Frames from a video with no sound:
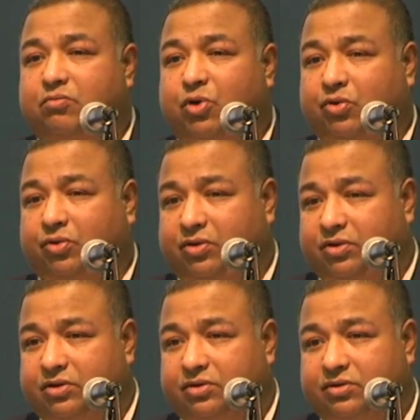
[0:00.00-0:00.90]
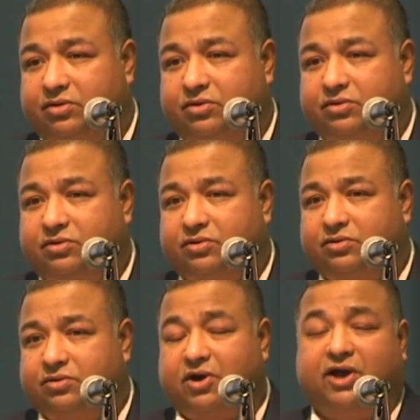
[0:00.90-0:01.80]
moral
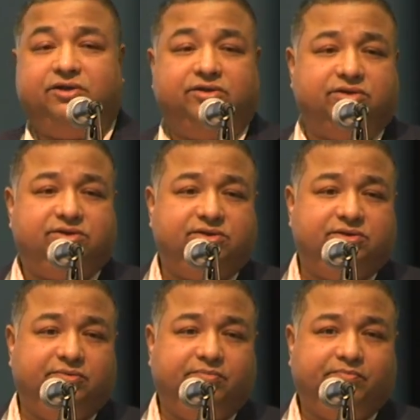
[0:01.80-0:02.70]
guidance.